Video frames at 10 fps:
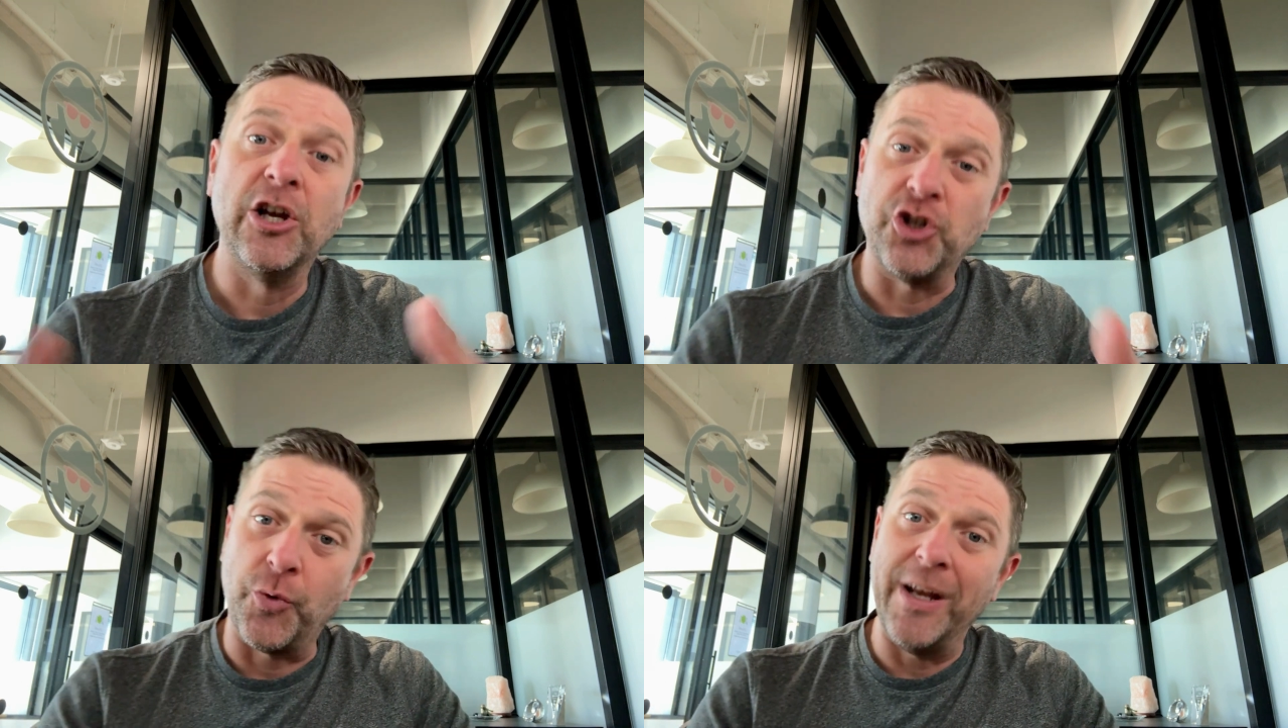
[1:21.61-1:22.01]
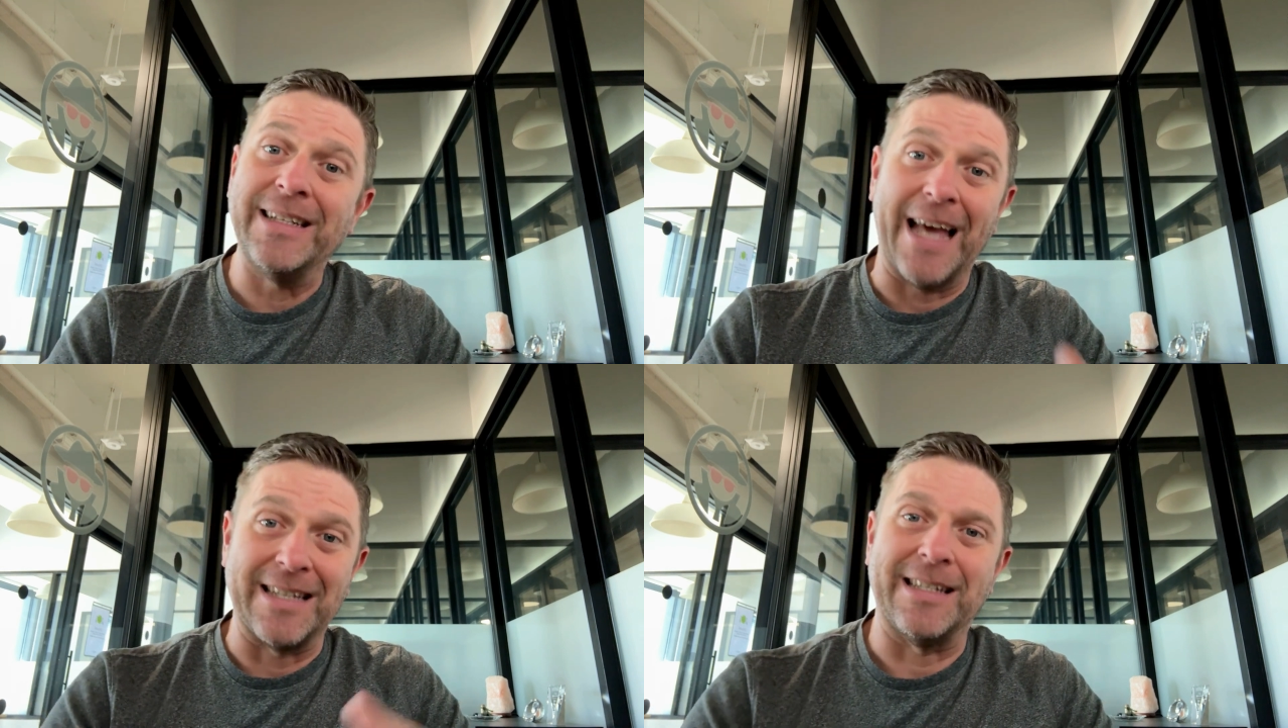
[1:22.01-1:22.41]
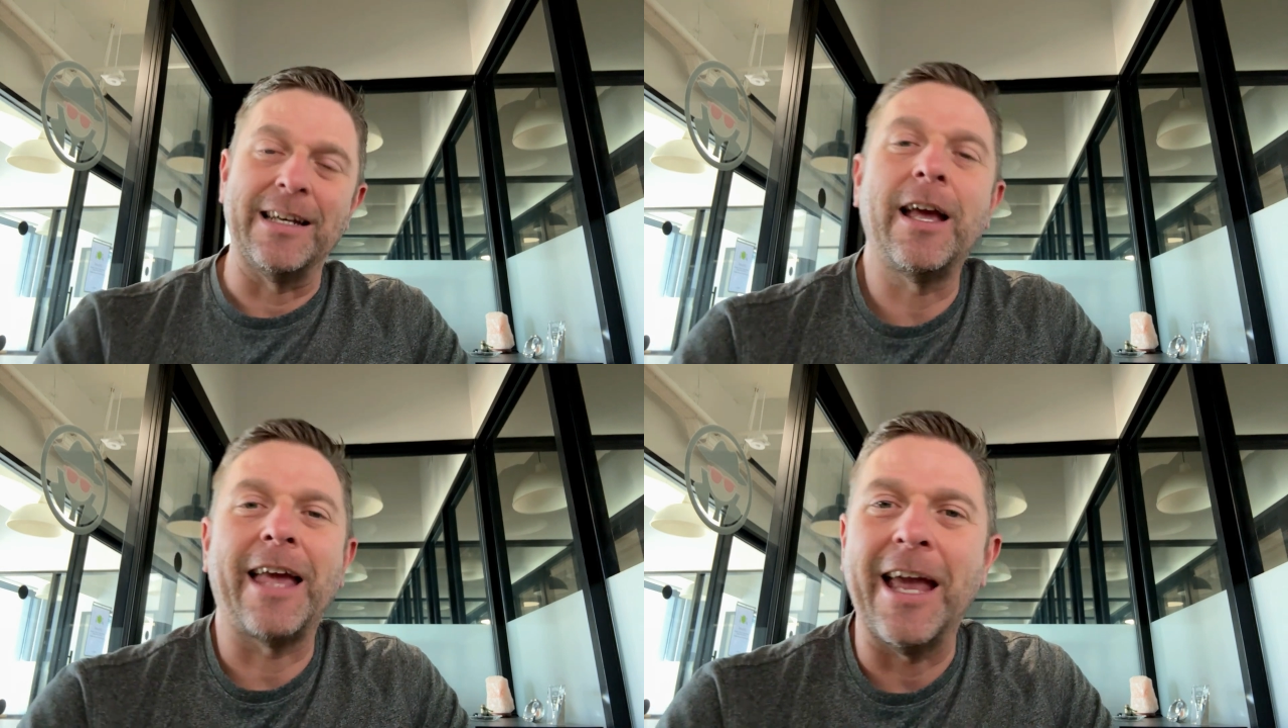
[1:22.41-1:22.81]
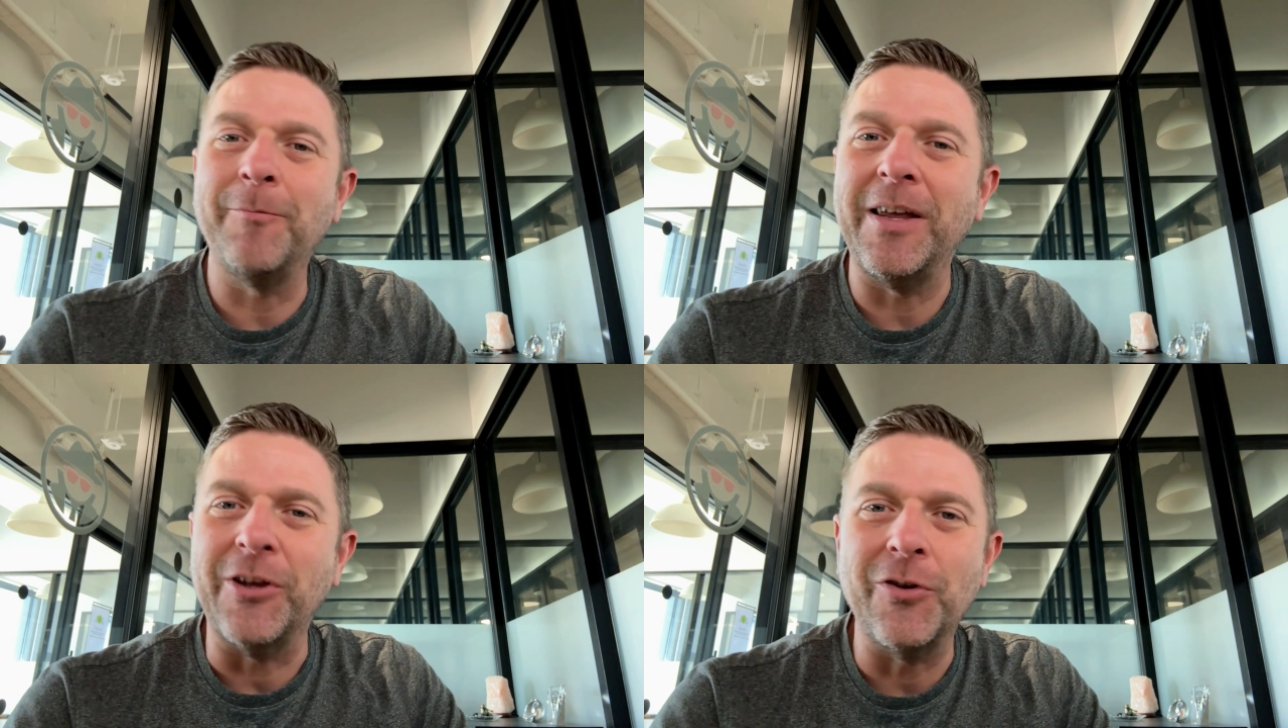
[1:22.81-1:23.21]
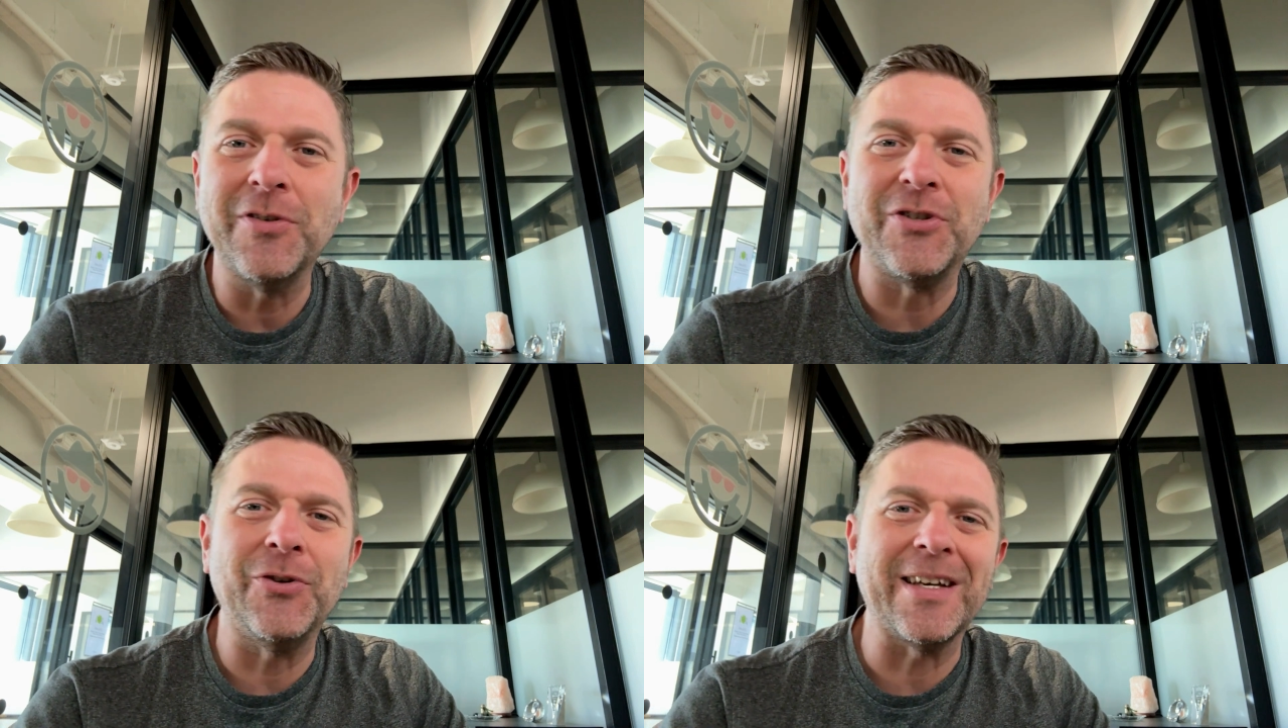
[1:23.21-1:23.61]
Tree testing can be used to